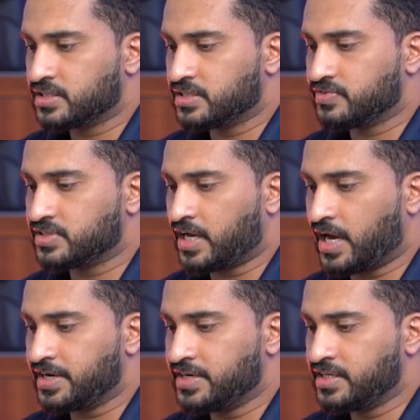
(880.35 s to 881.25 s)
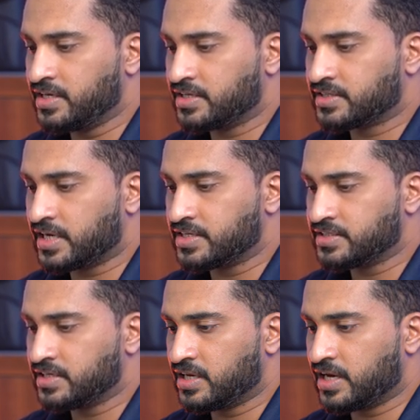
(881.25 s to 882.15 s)
with the ID,
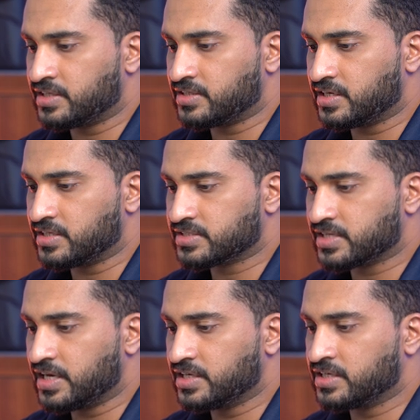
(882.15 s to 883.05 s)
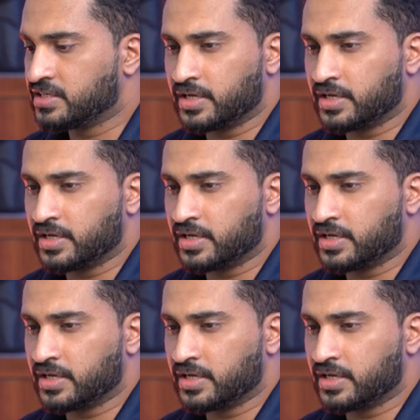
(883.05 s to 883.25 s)
title, and the slug.